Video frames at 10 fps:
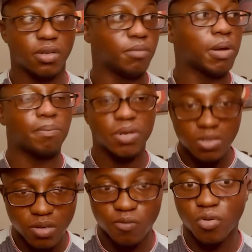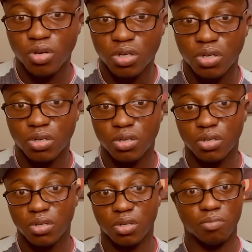In my place of work,
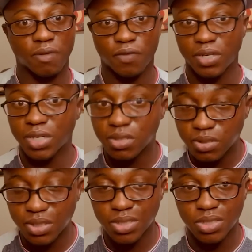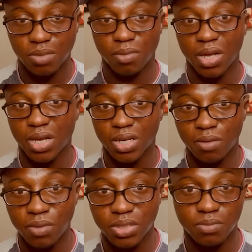in my finances, in my
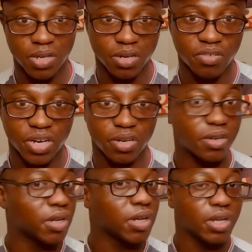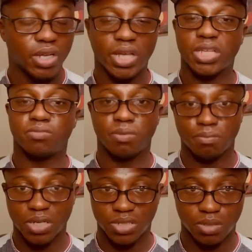academics, in my career, He has
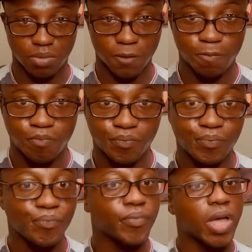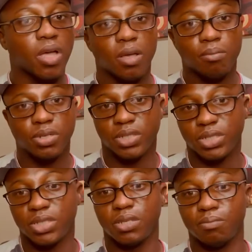been blessing me. But
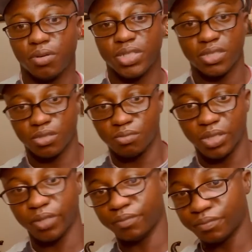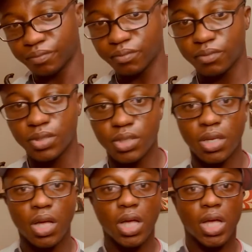this is important to me.
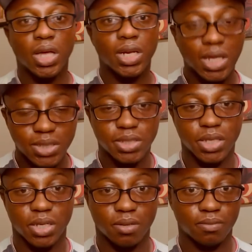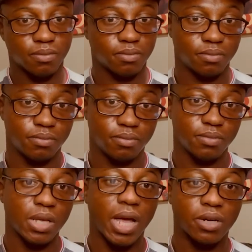Last year,
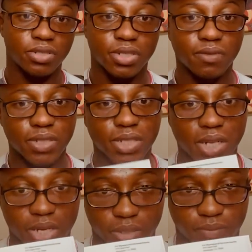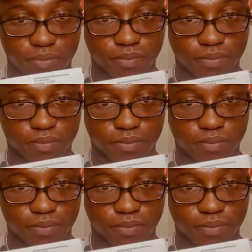I received this letter.